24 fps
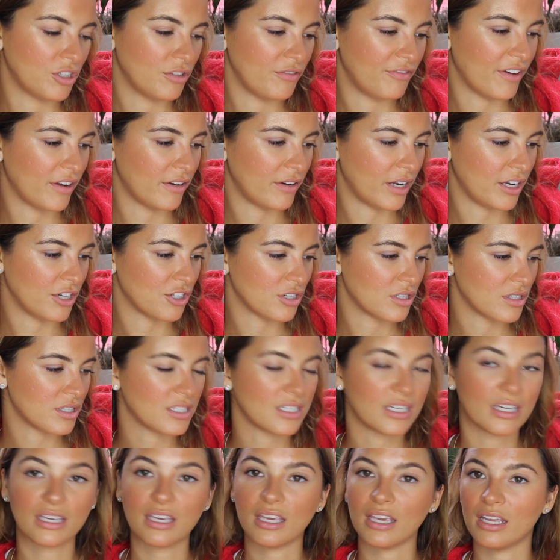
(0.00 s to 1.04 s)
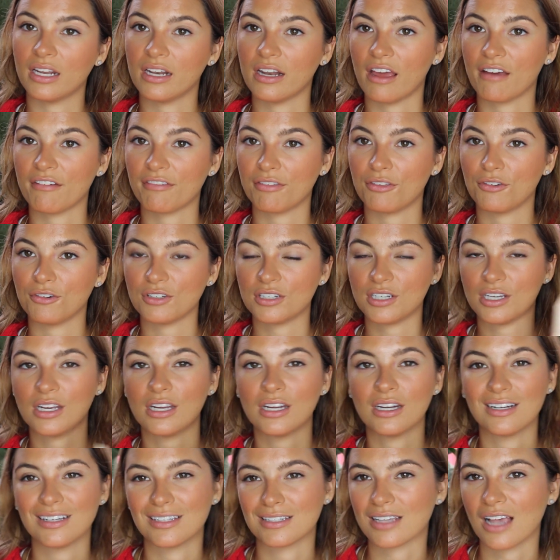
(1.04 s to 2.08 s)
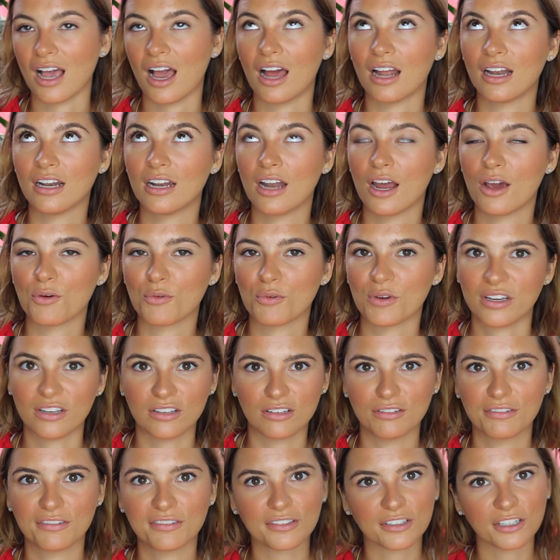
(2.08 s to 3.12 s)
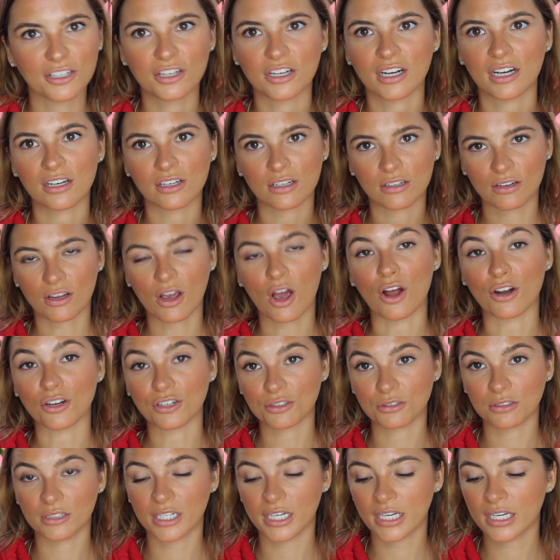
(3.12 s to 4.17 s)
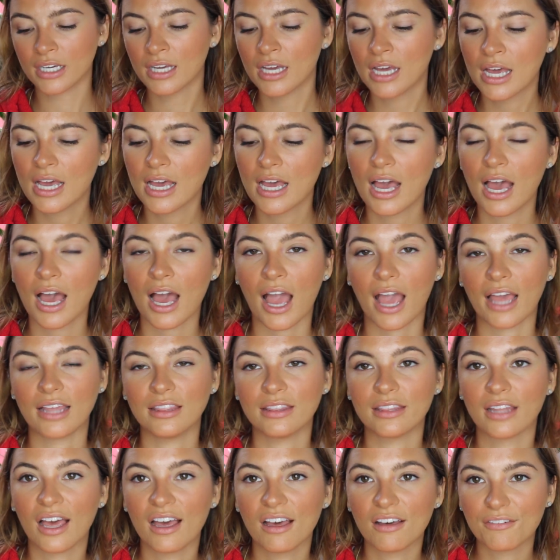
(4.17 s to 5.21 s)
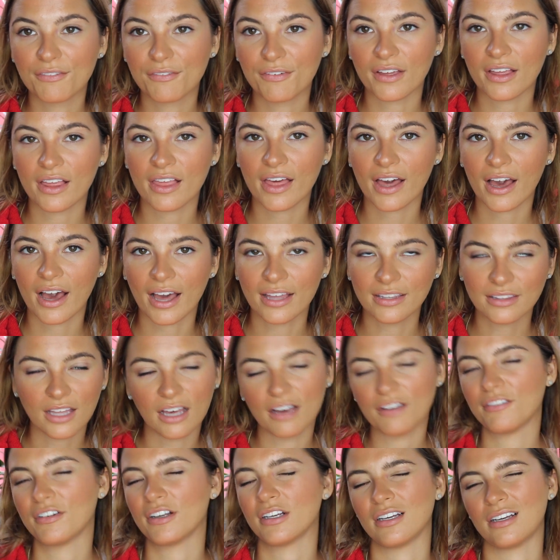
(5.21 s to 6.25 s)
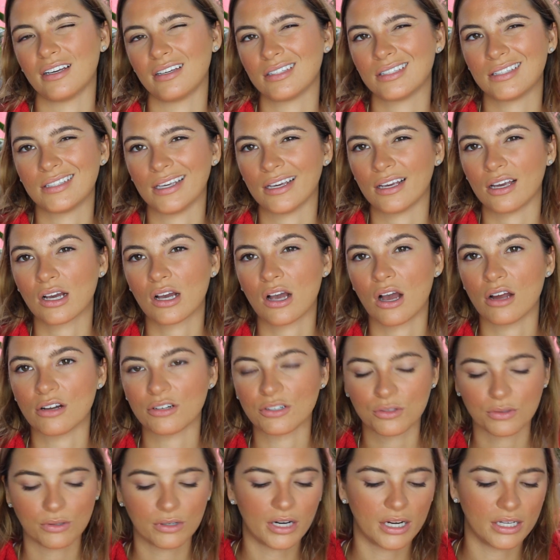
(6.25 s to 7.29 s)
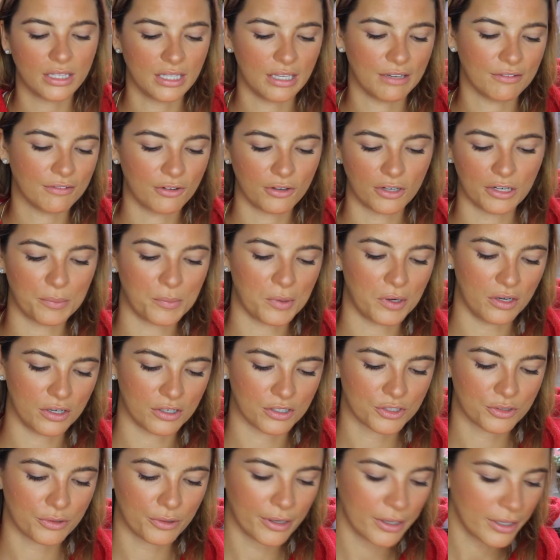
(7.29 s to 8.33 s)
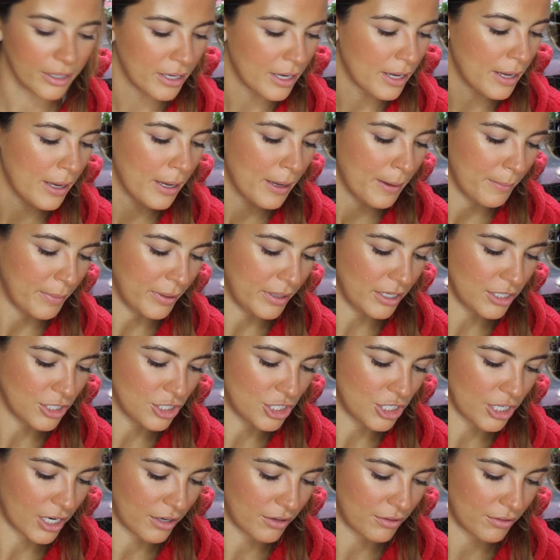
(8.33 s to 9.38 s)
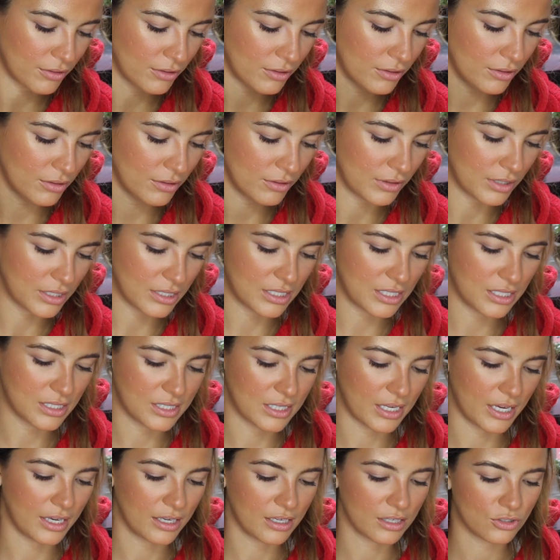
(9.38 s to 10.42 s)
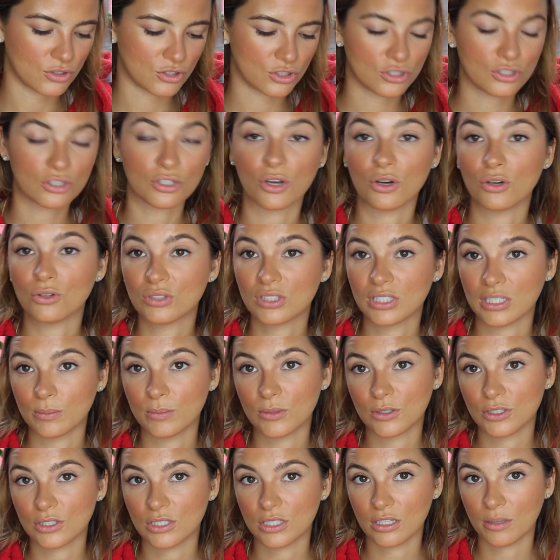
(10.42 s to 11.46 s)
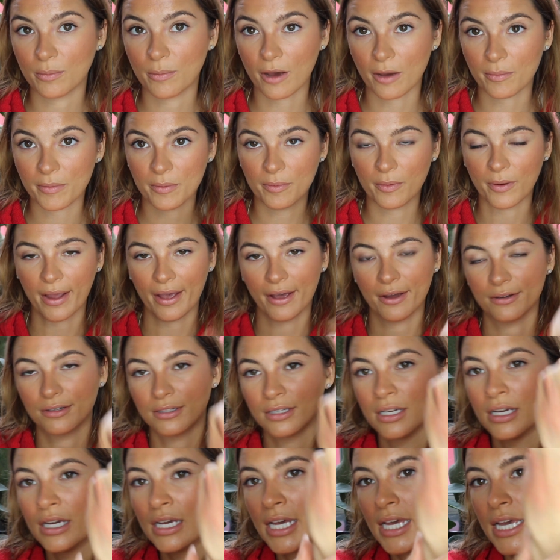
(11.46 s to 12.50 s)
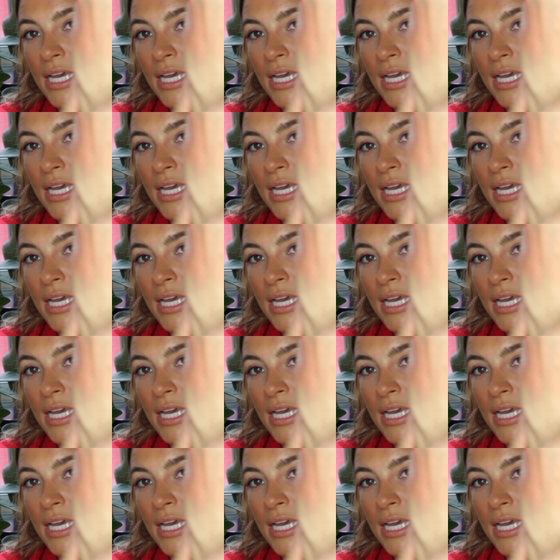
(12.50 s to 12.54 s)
foundation stick in F13 is unreal for contouring. I love a stick contour. I love cream contour, but in general, this is like so similar to the Bobbi Brown